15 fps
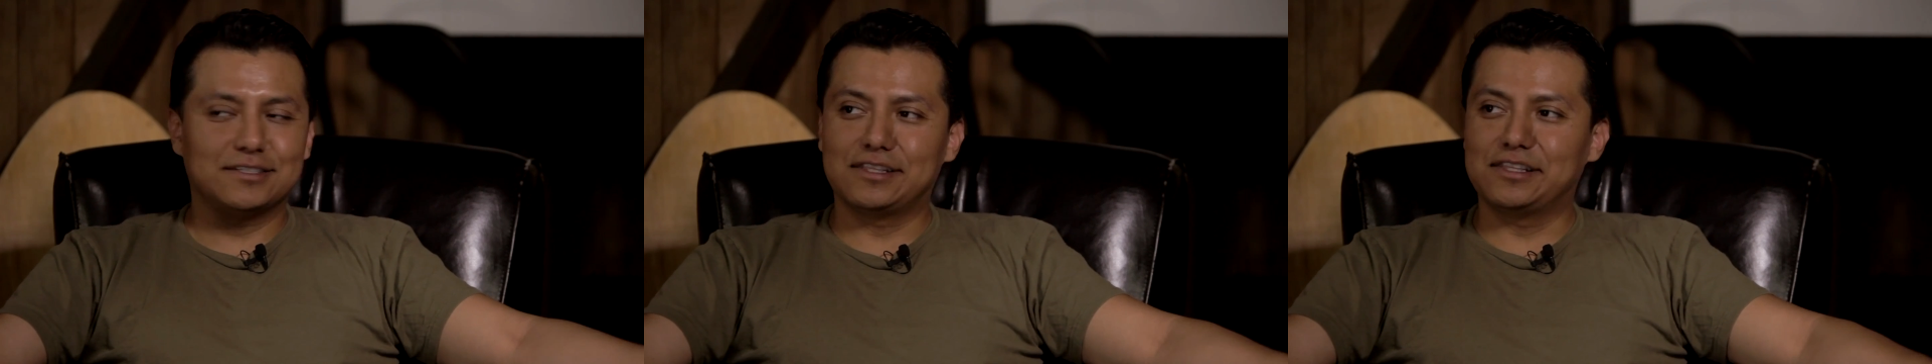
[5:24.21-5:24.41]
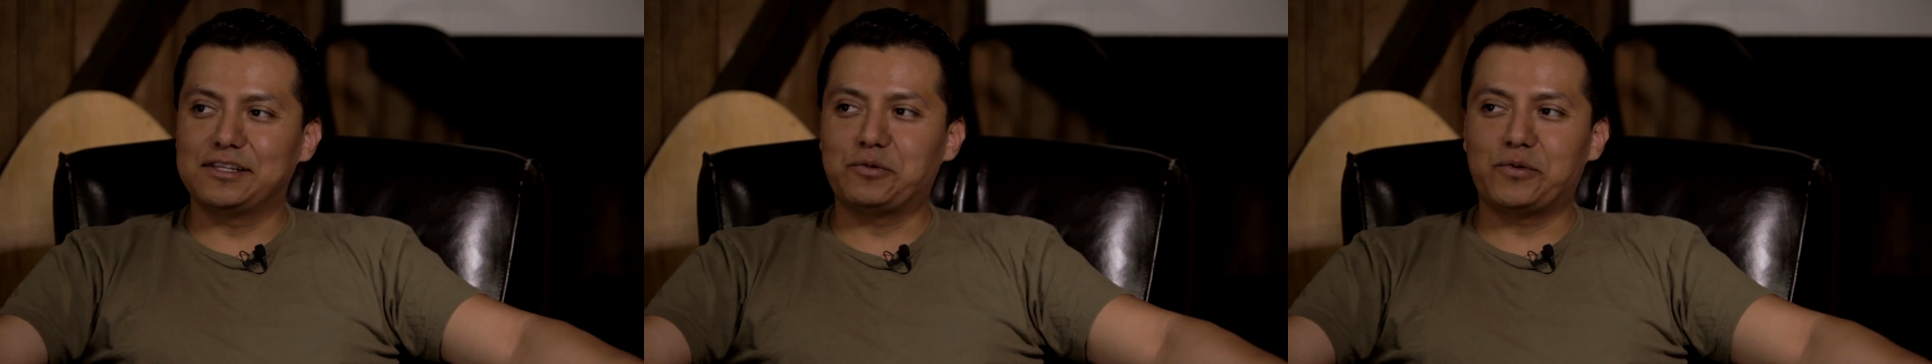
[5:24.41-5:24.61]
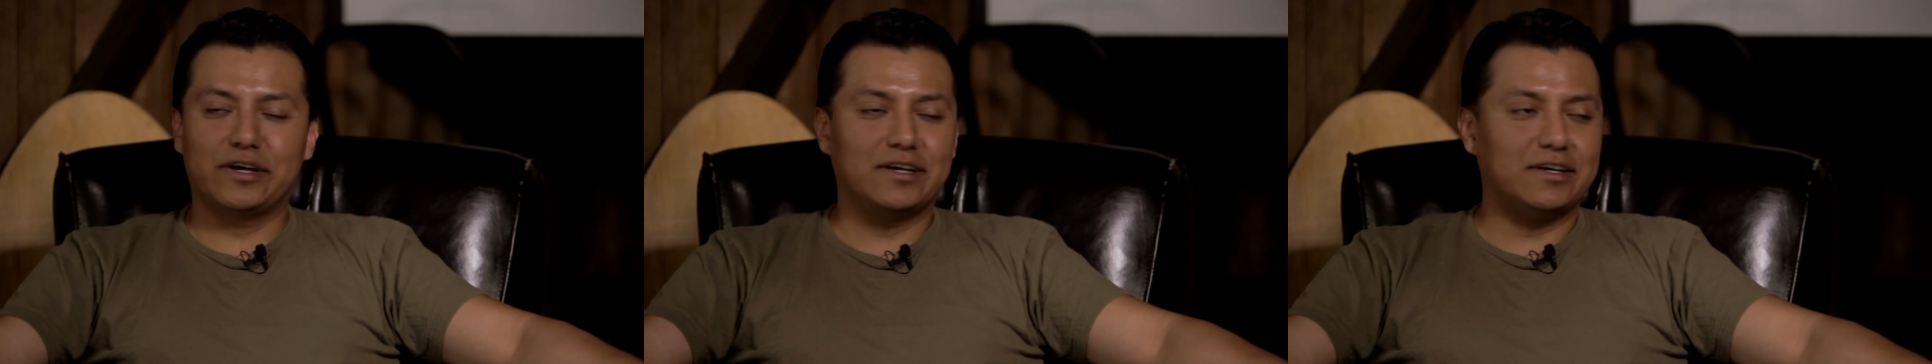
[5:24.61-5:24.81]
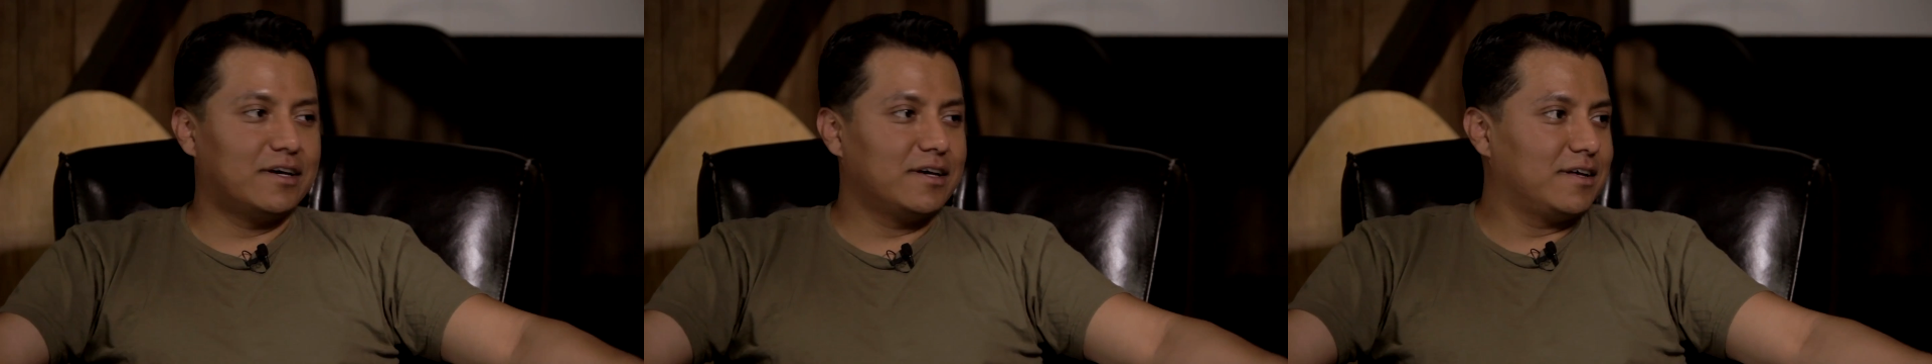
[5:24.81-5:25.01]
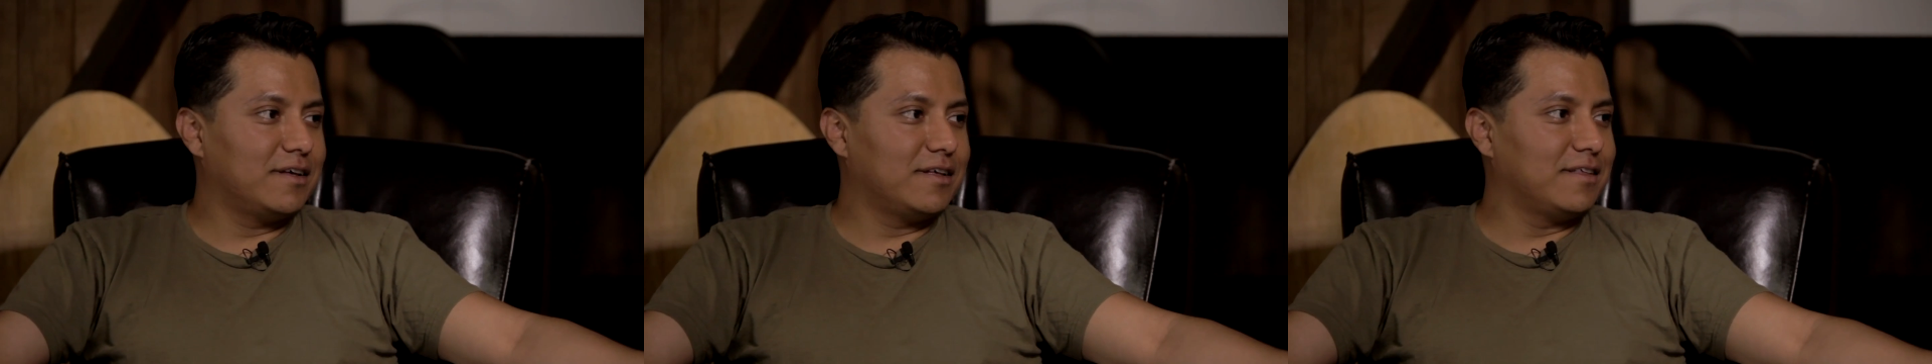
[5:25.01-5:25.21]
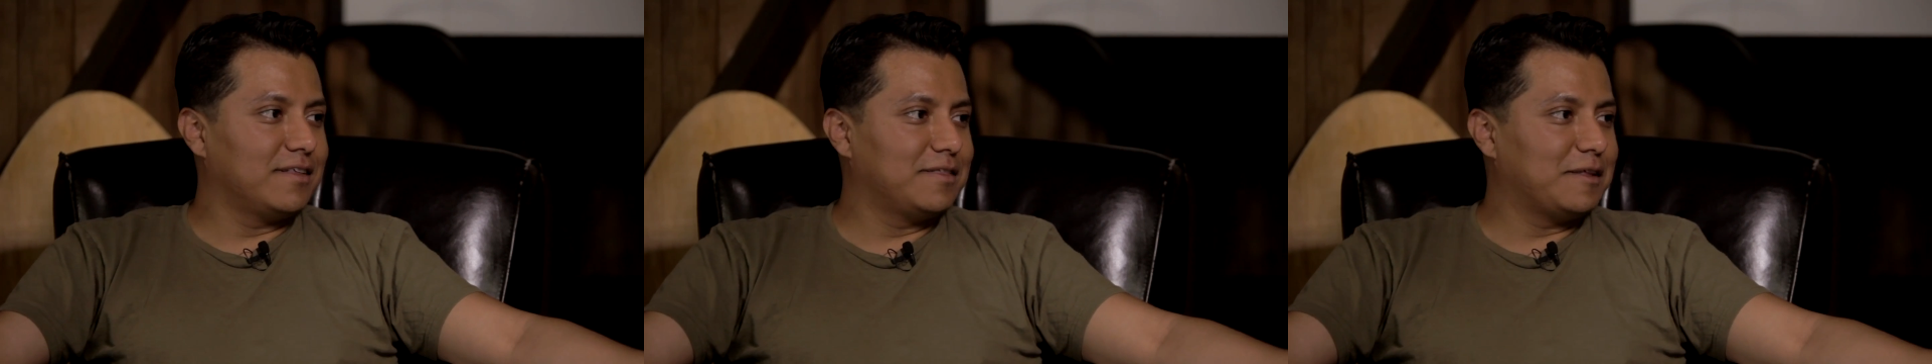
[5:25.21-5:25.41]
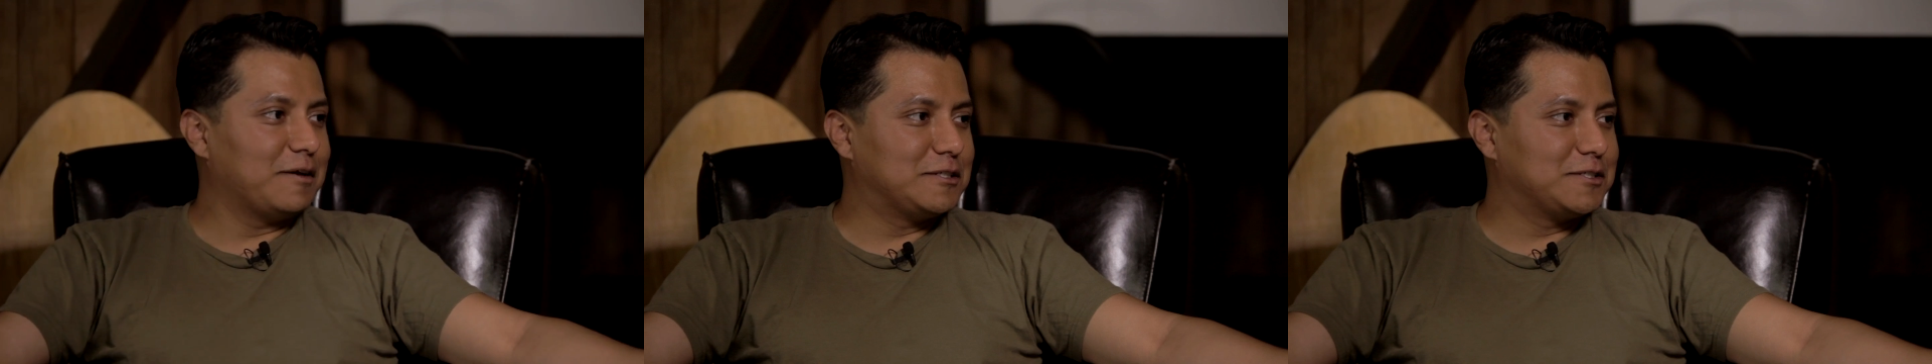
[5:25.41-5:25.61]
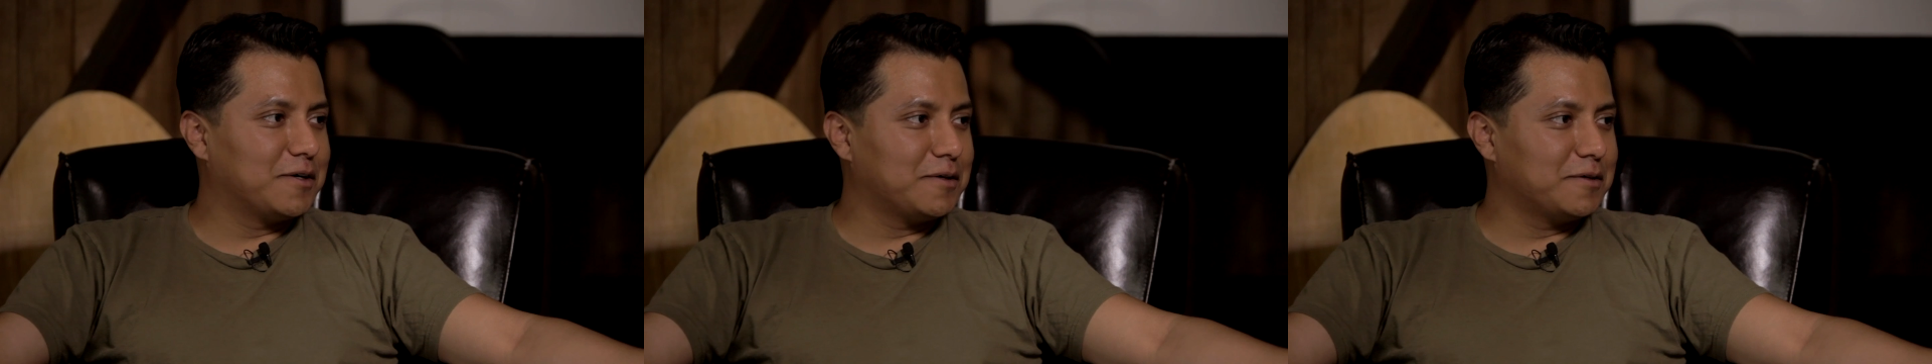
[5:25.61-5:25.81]
the way
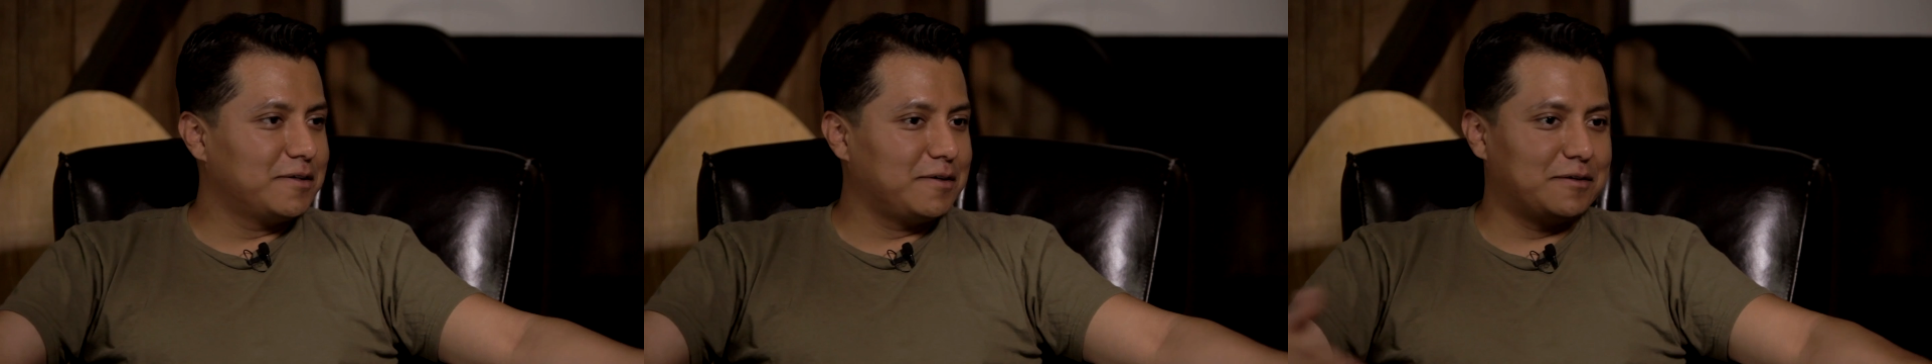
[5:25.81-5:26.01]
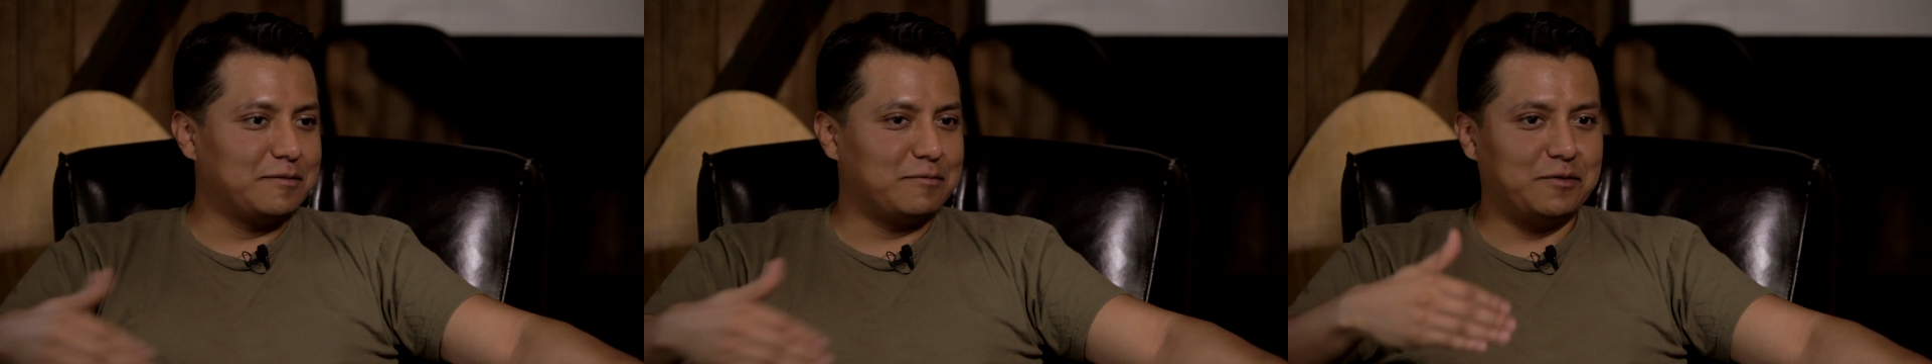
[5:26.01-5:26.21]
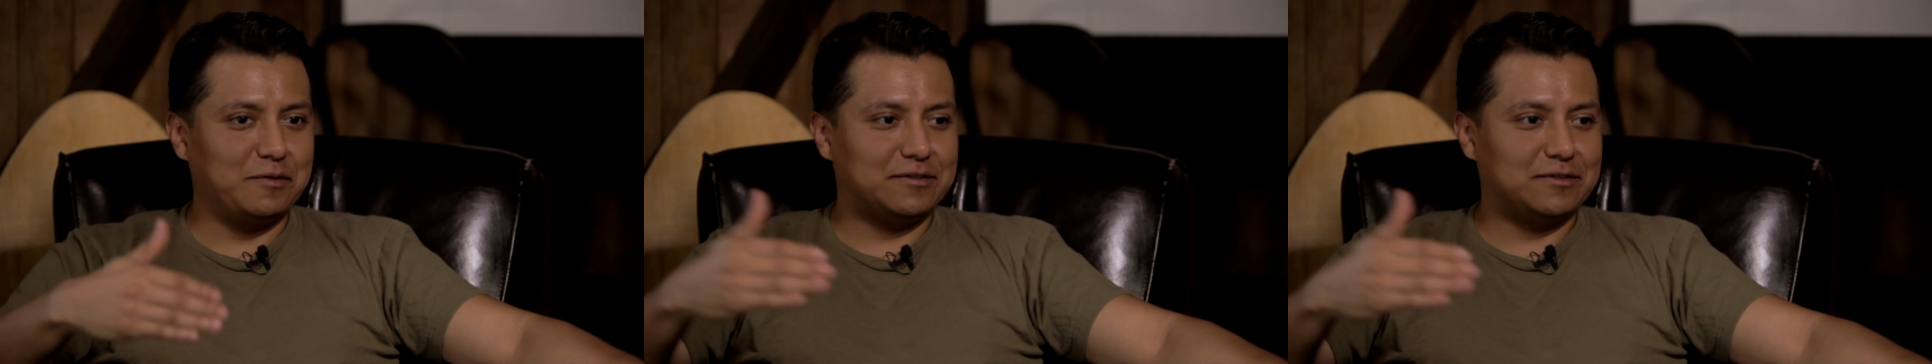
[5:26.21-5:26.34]
things go. You know,